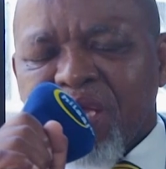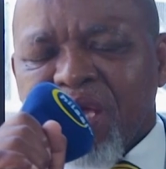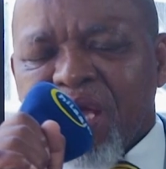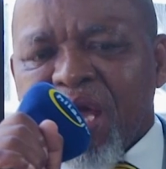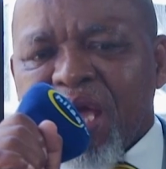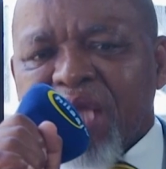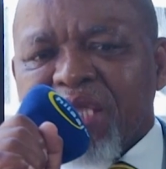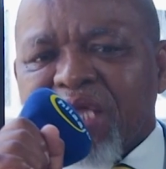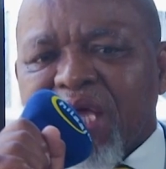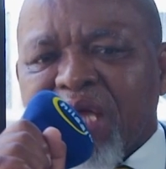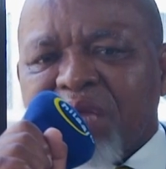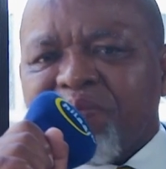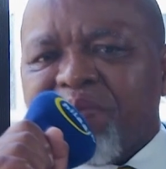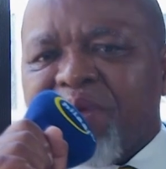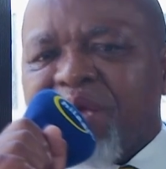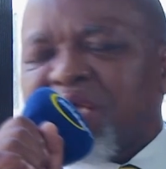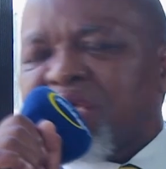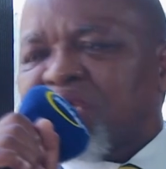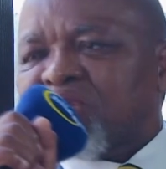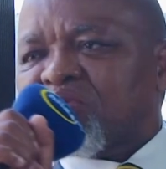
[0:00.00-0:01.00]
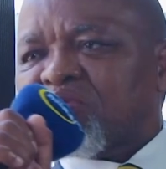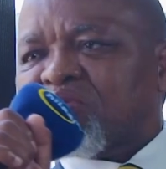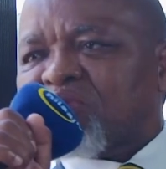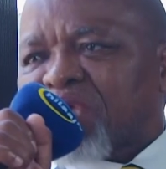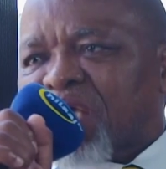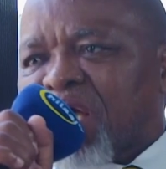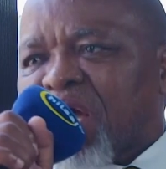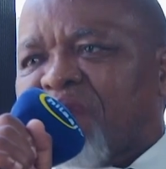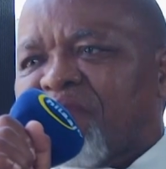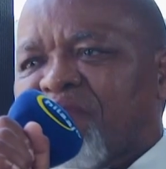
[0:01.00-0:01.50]
And that made it to
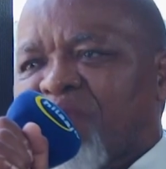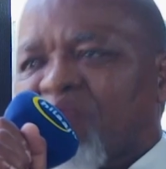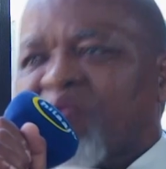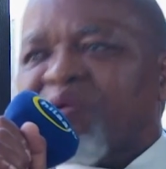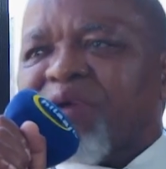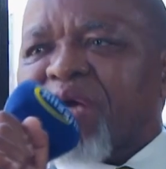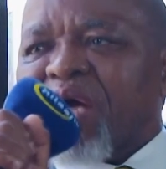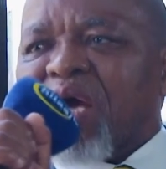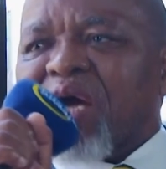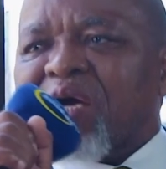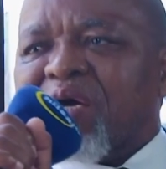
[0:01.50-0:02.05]
recover quicker.